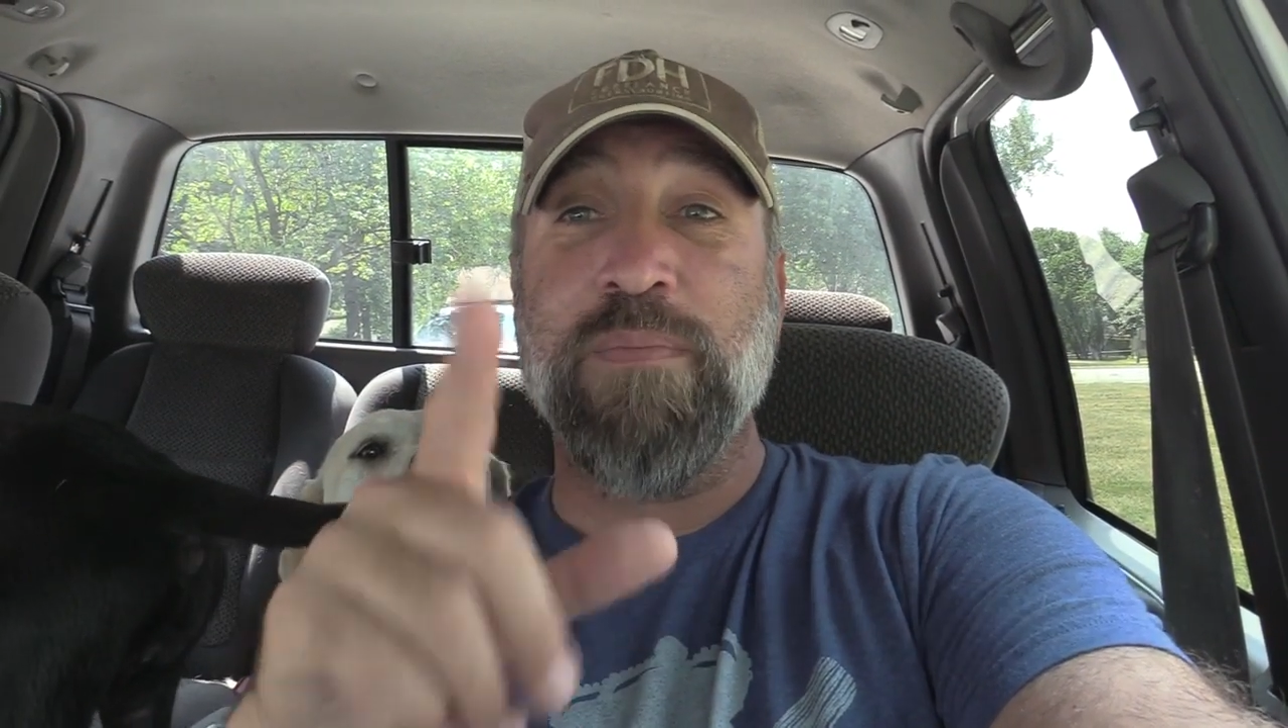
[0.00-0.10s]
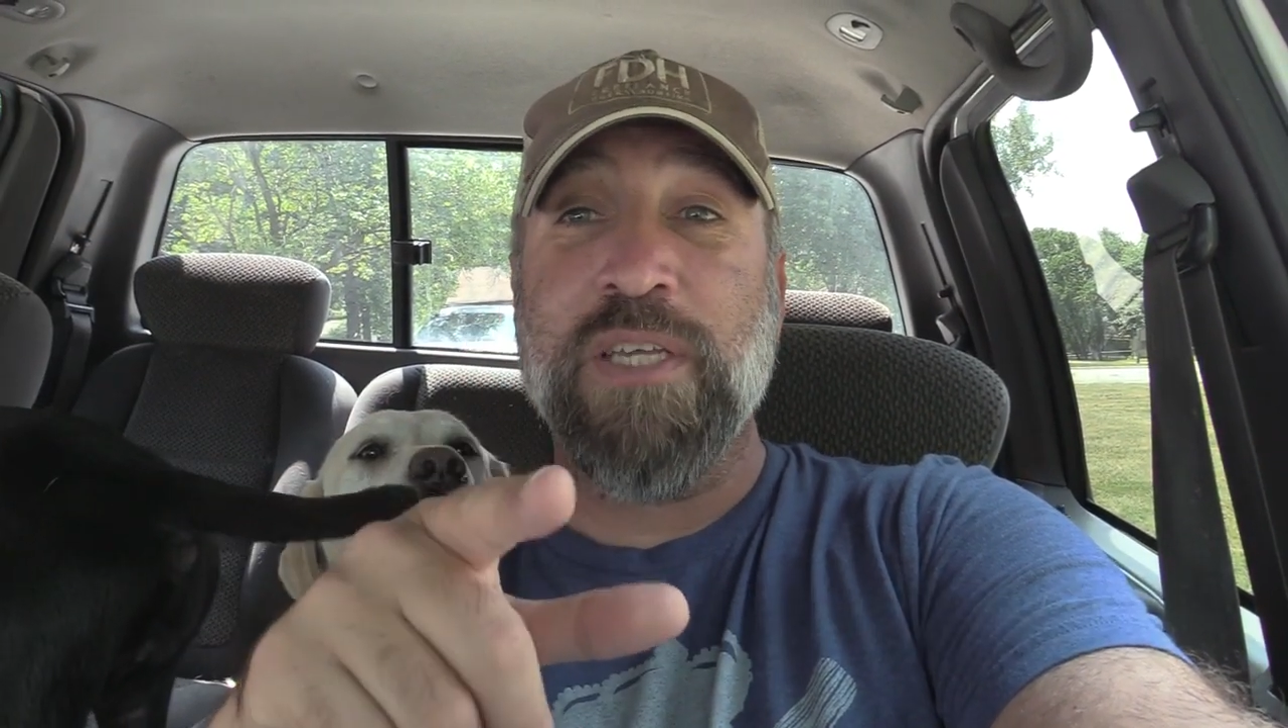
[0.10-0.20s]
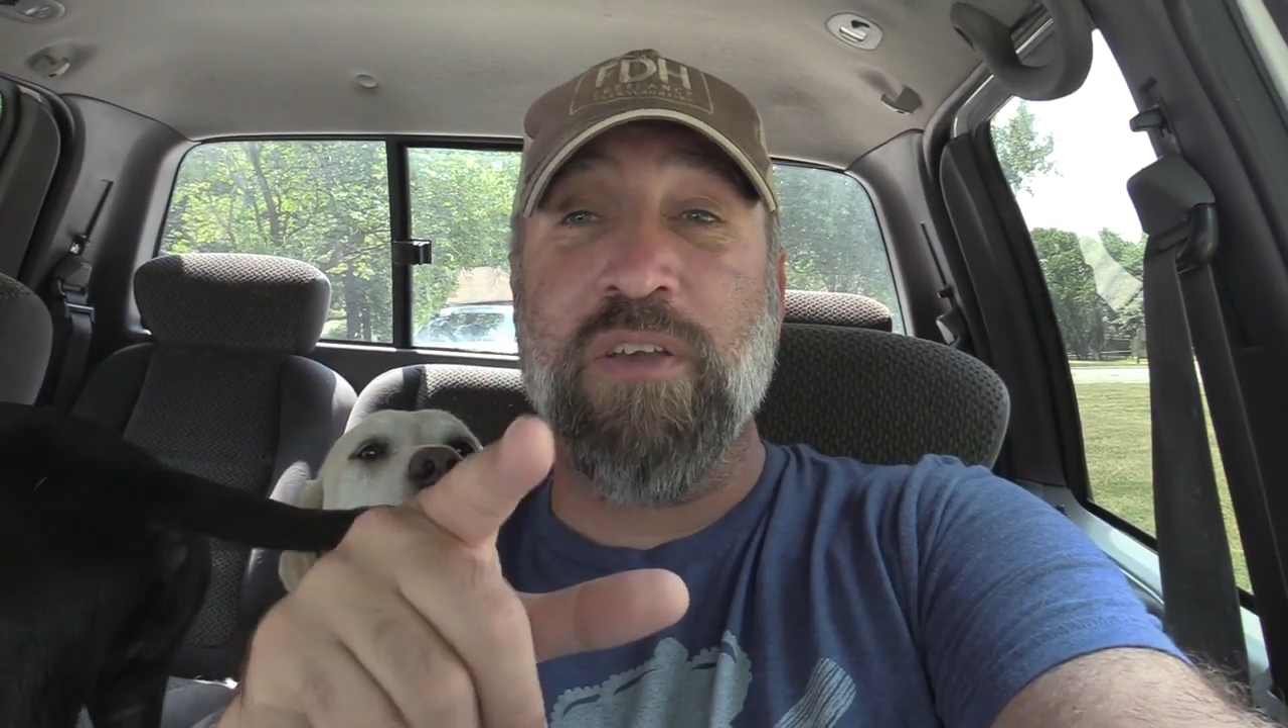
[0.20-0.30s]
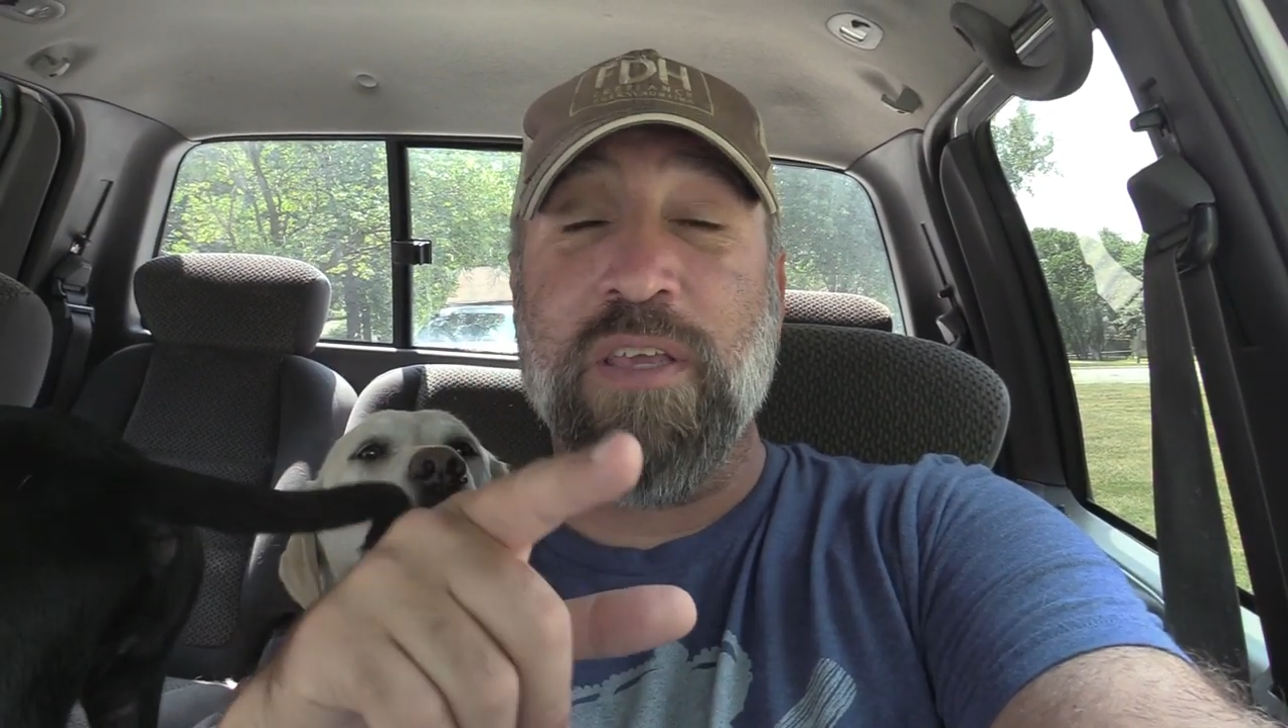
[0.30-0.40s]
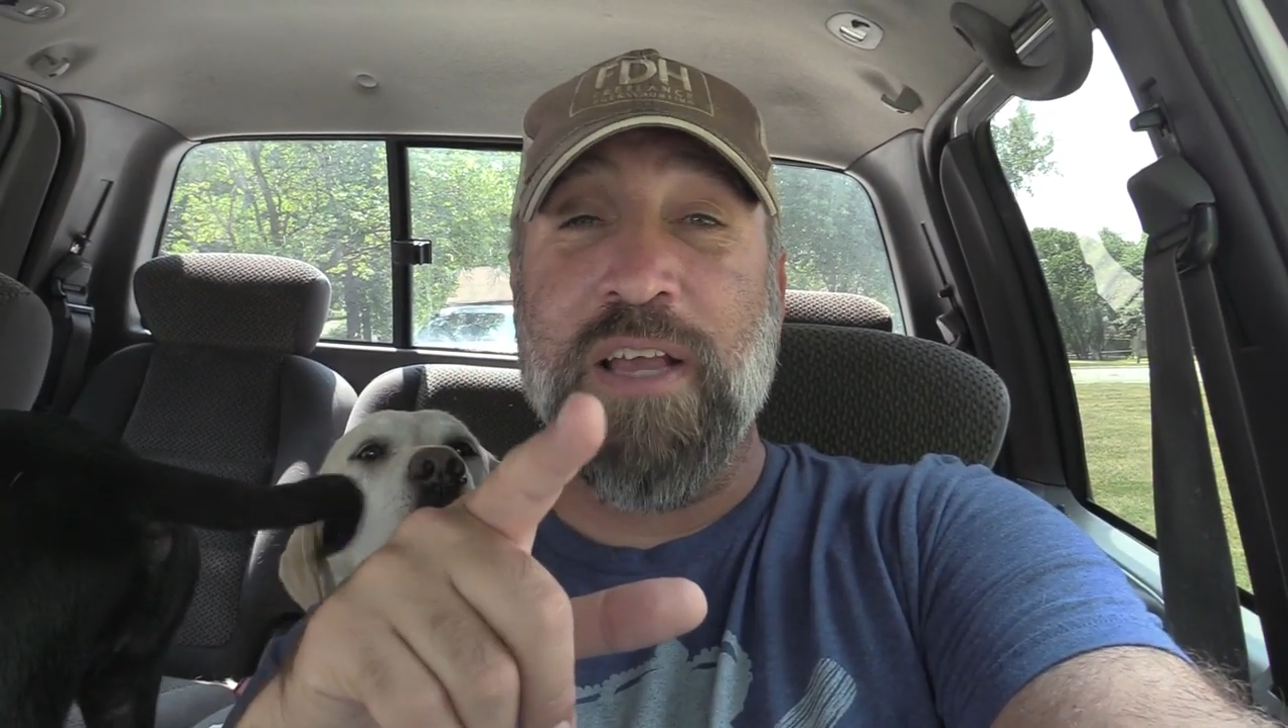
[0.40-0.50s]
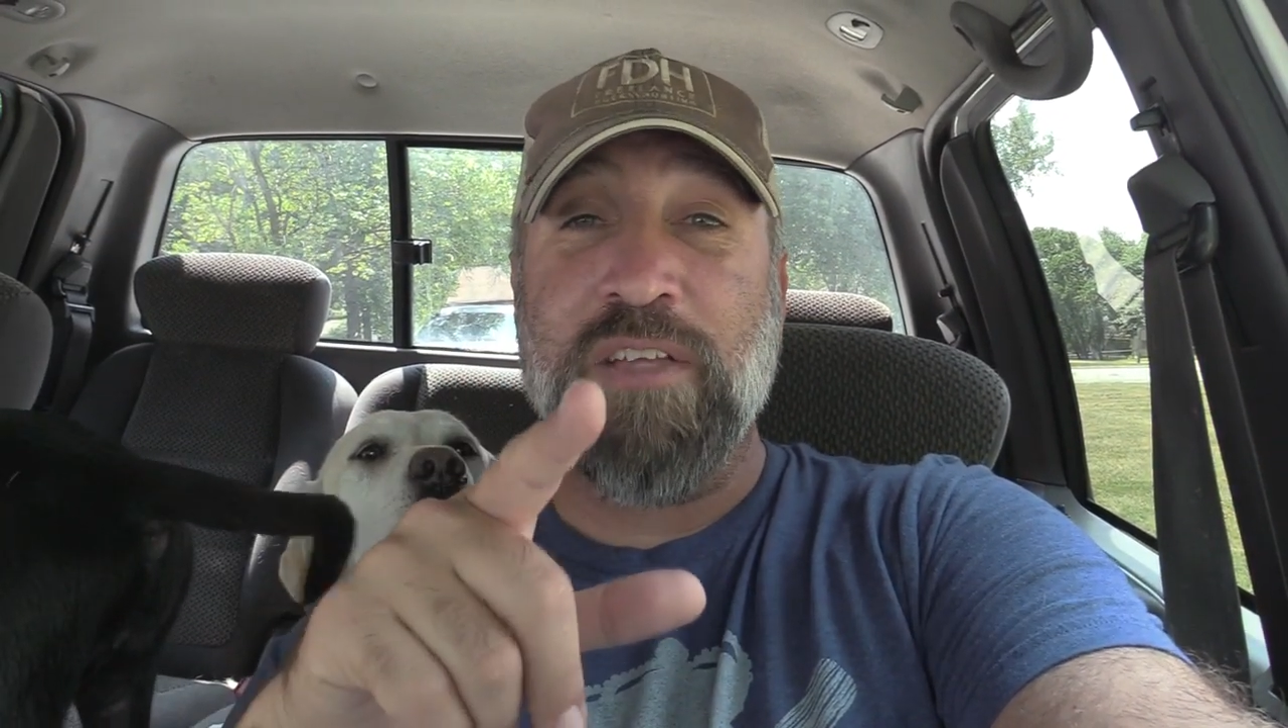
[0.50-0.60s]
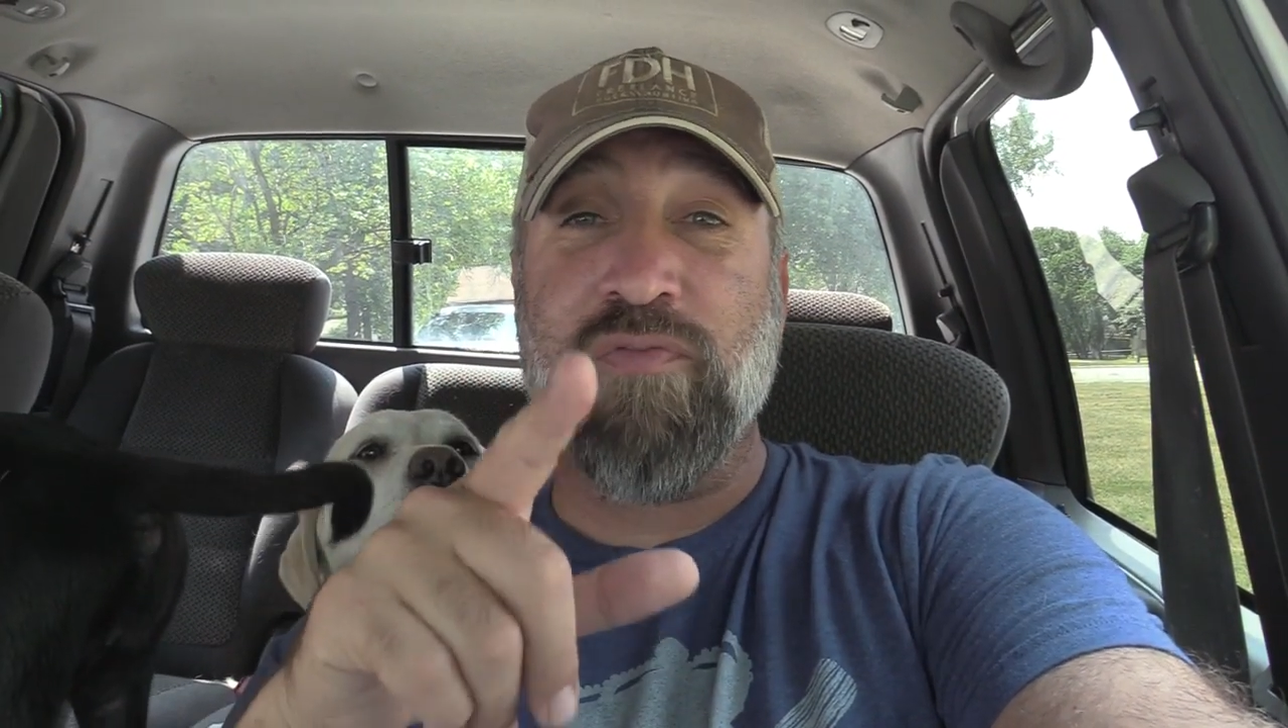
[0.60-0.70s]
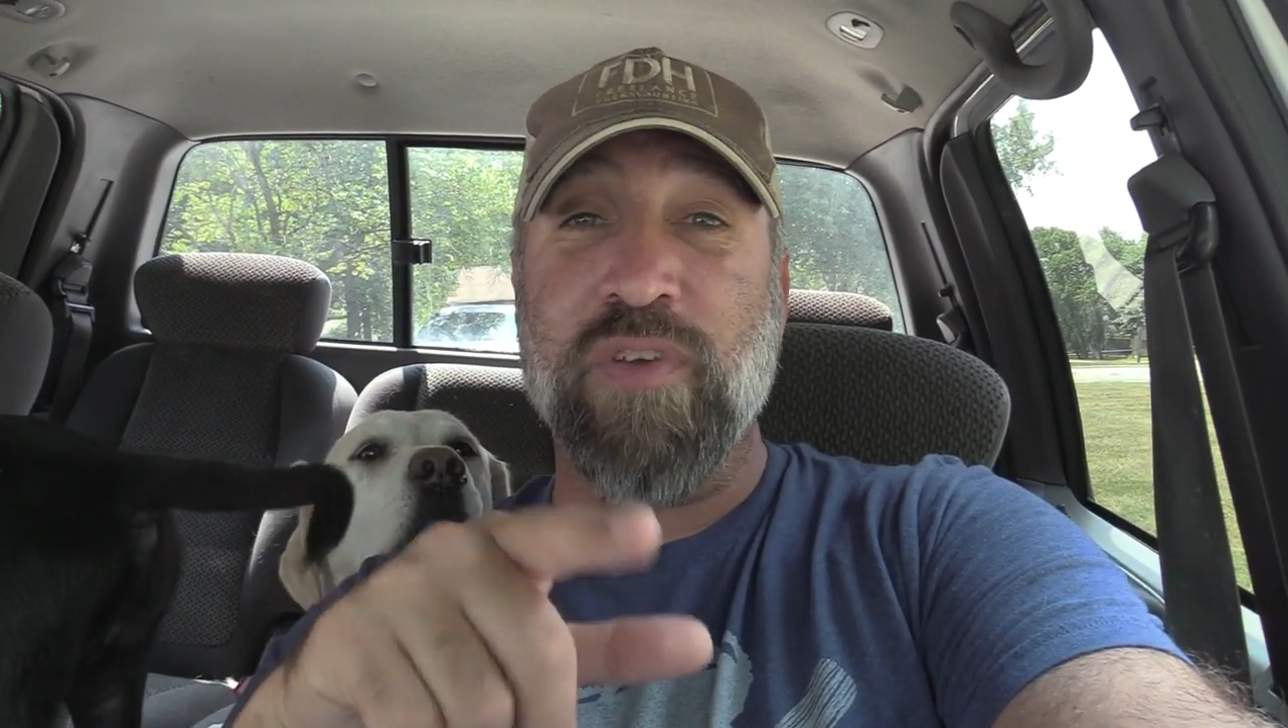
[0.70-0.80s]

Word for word: I'm telling you guys,